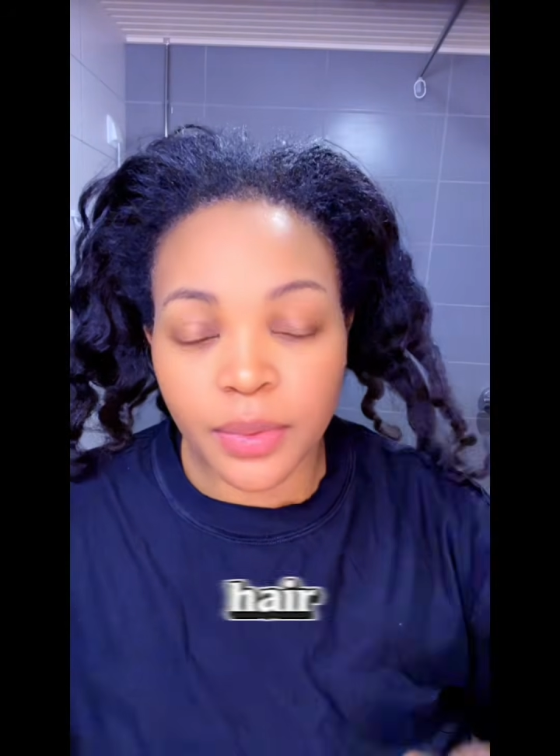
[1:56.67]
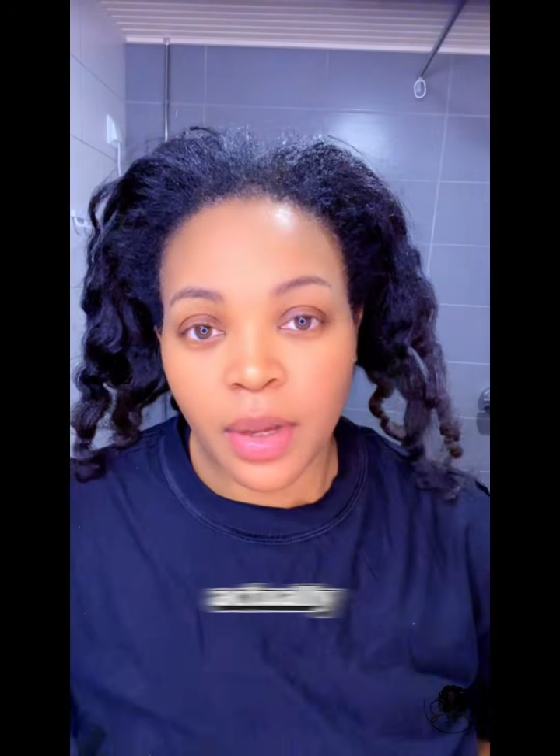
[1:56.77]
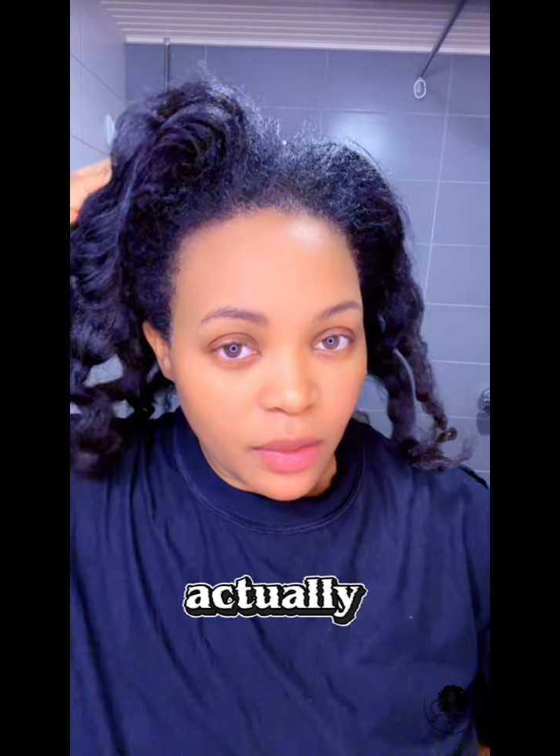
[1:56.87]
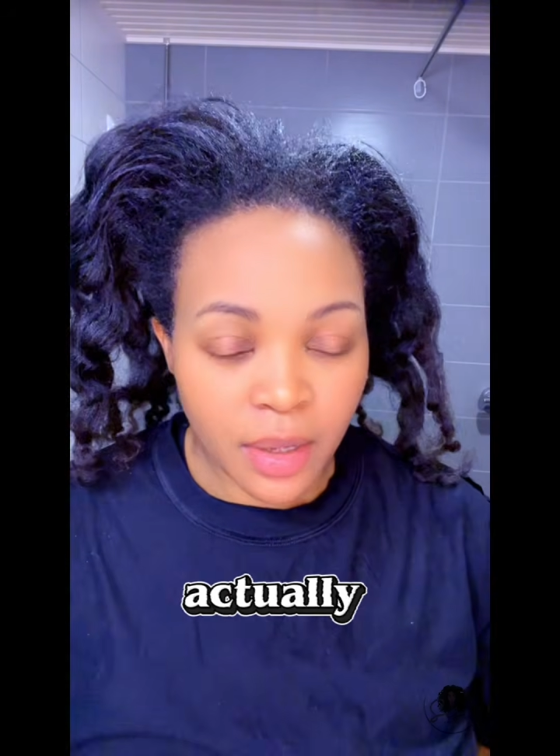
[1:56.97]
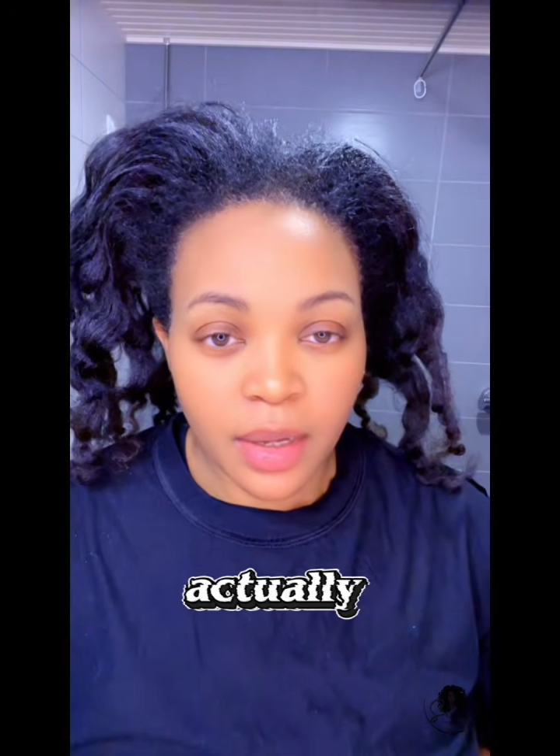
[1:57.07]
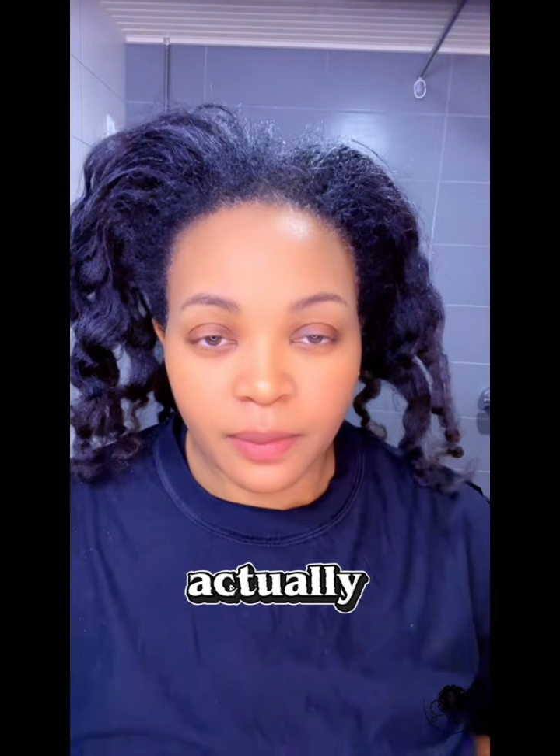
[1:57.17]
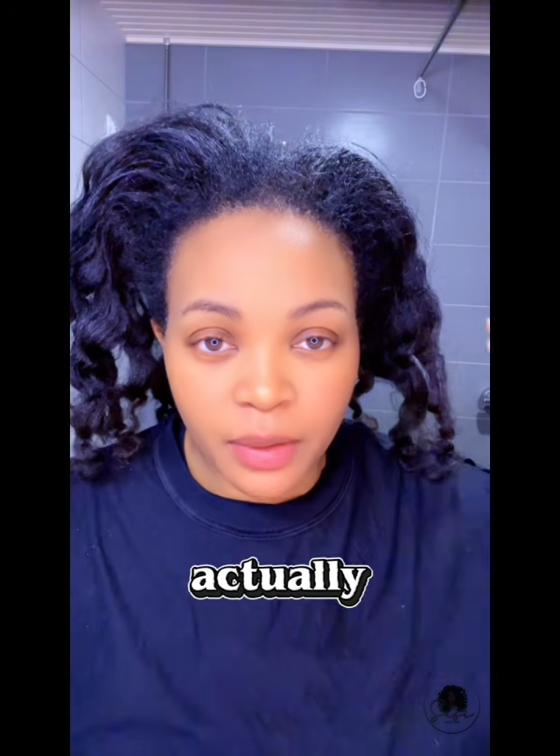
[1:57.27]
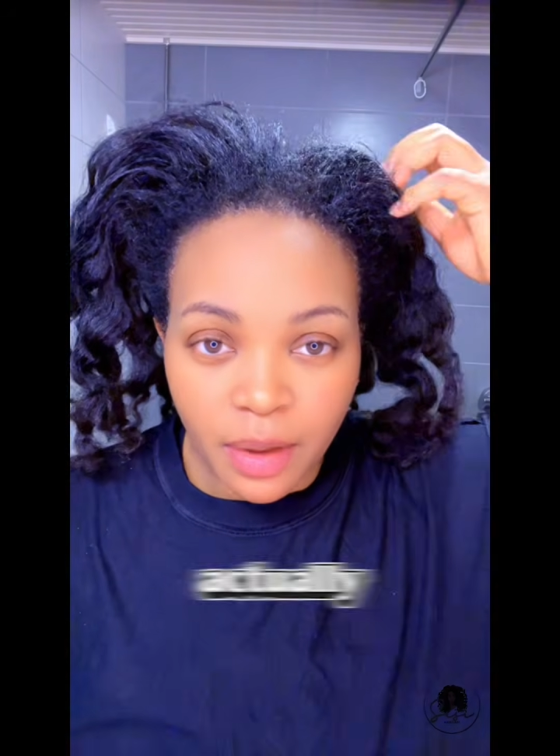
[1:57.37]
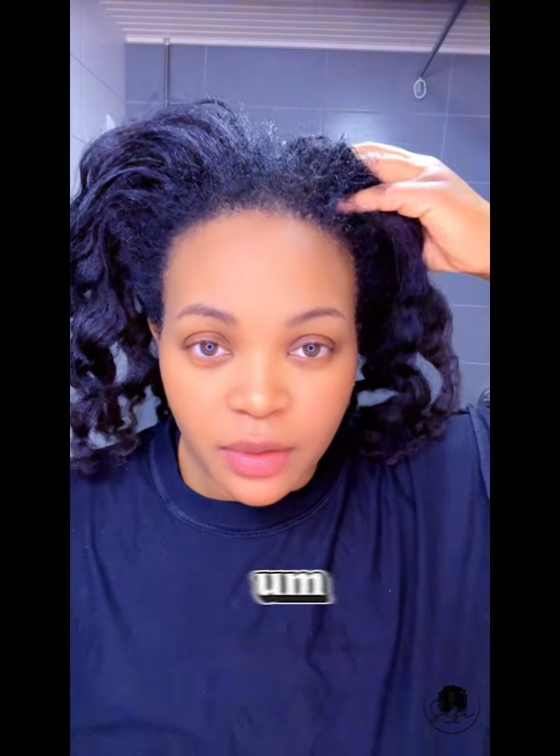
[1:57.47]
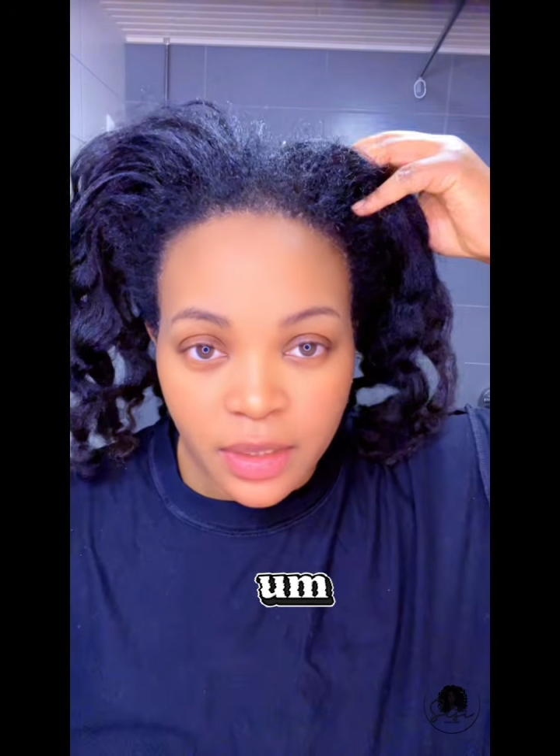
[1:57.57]

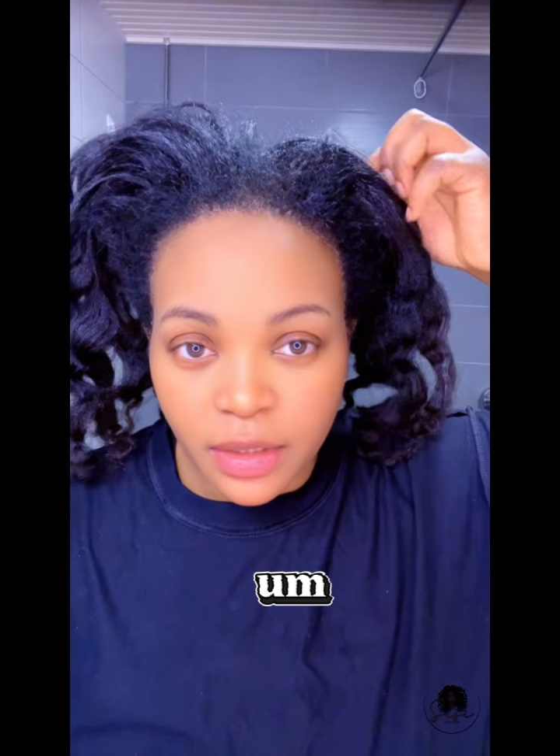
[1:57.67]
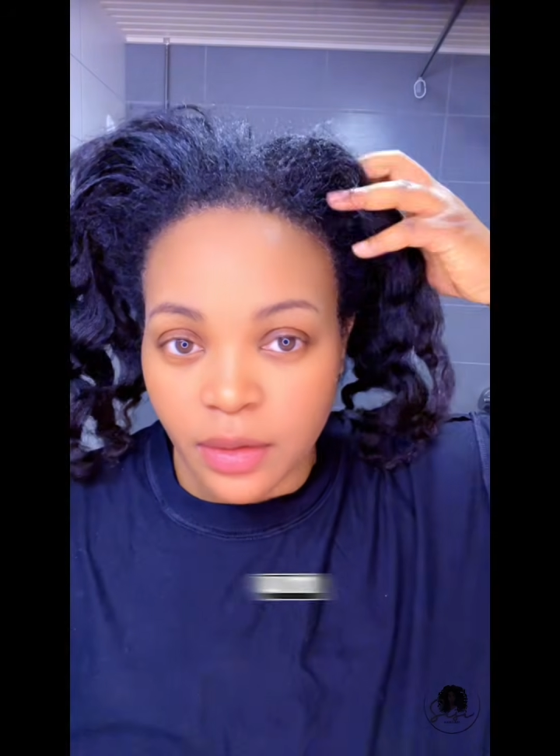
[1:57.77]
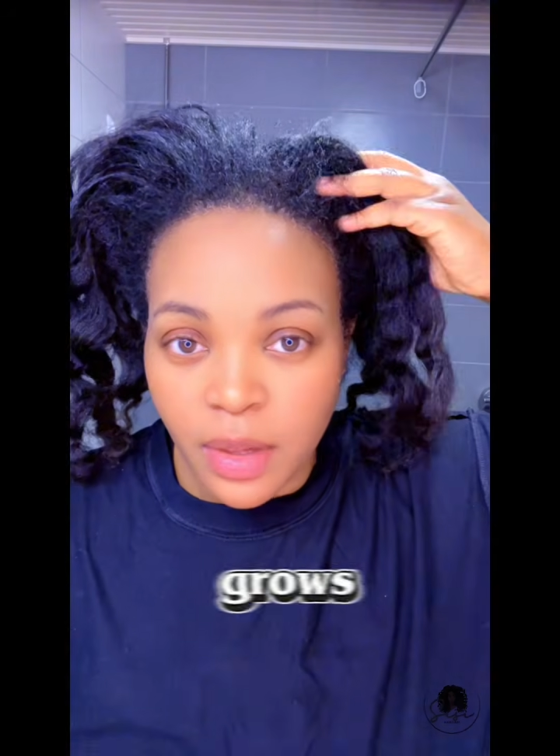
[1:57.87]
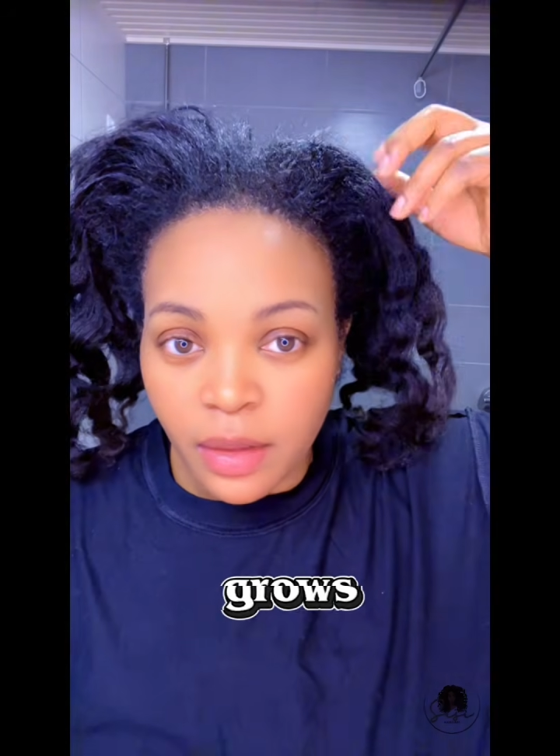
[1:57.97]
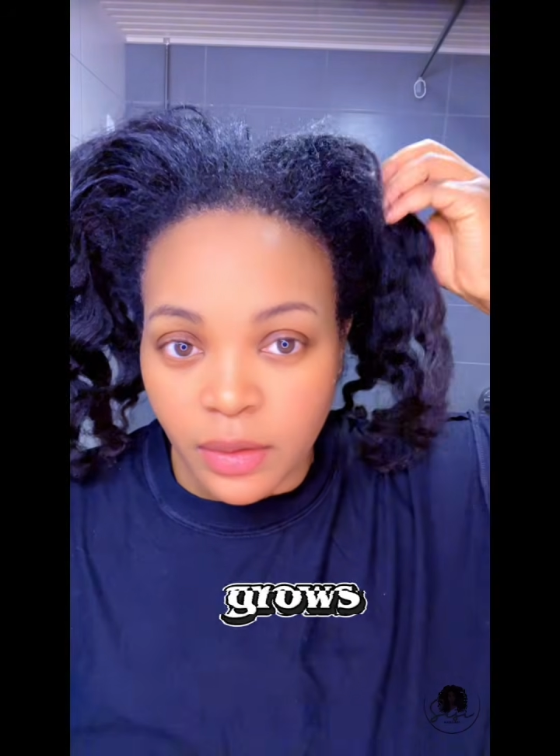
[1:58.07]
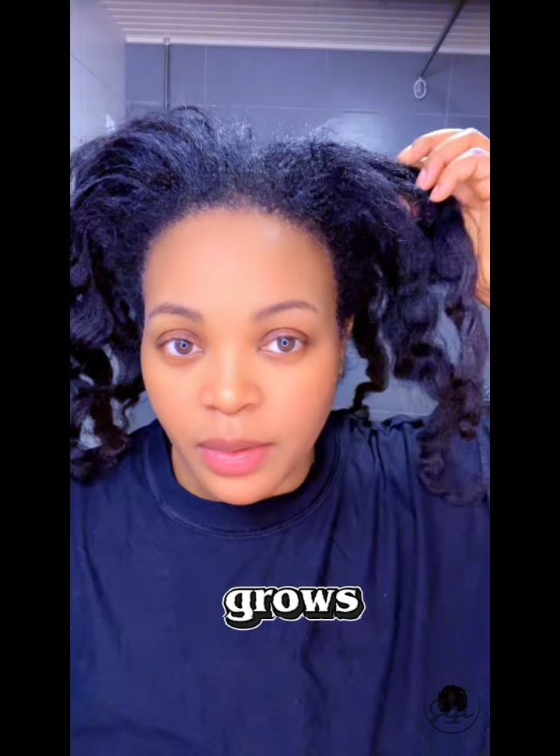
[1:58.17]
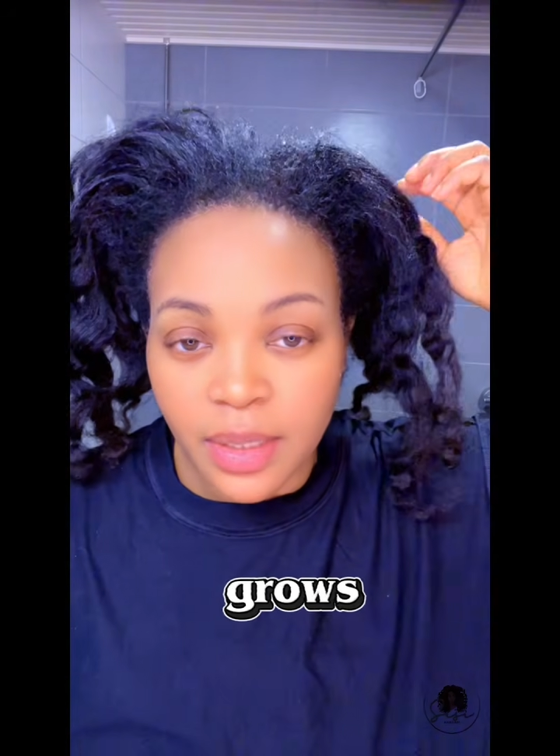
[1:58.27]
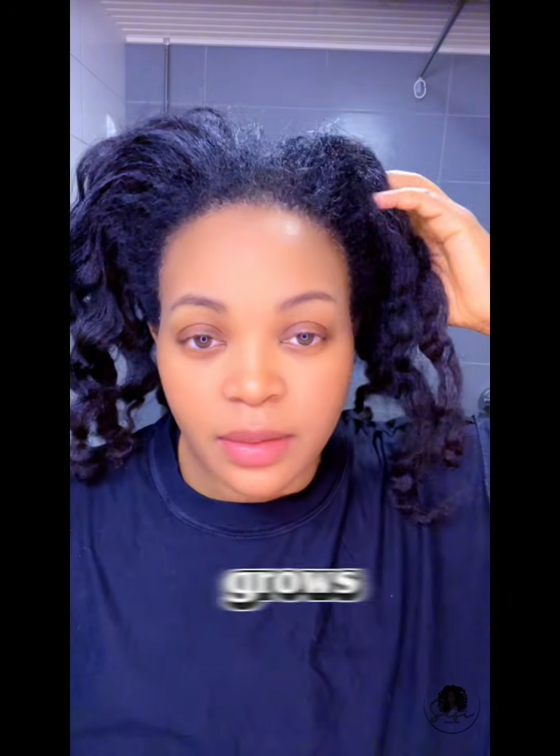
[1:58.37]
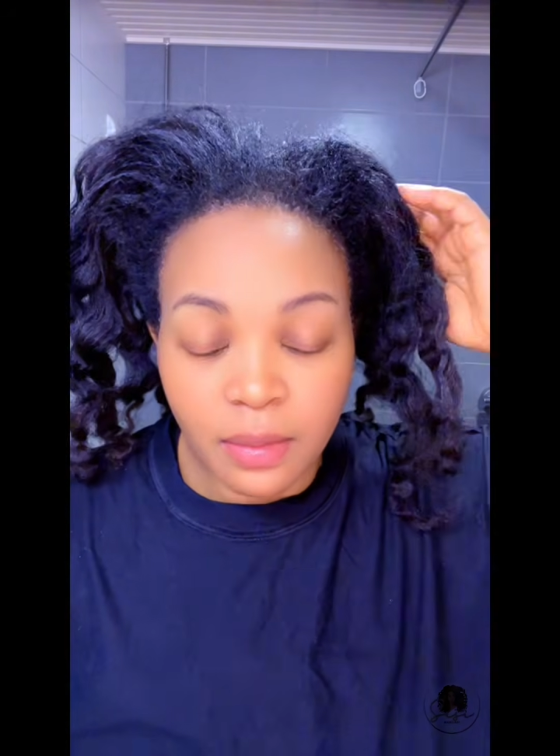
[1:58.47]
actually grows,